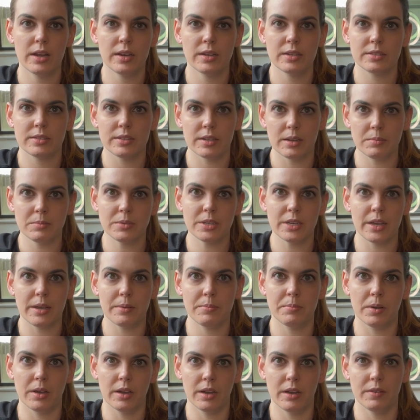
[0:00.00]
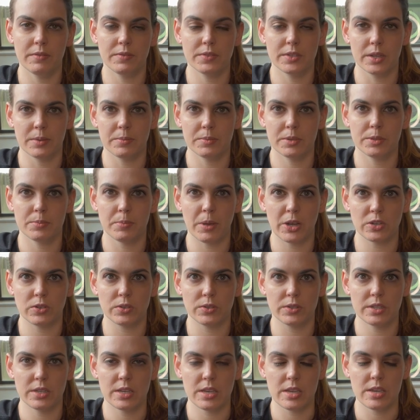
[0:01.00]
some type of some
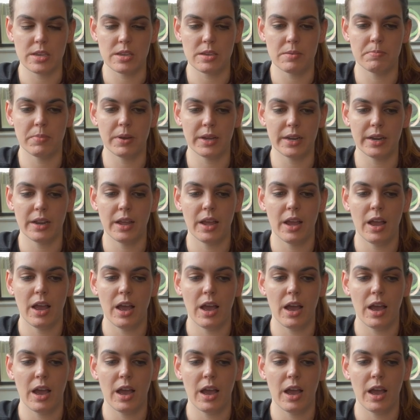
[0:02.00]
specialty, but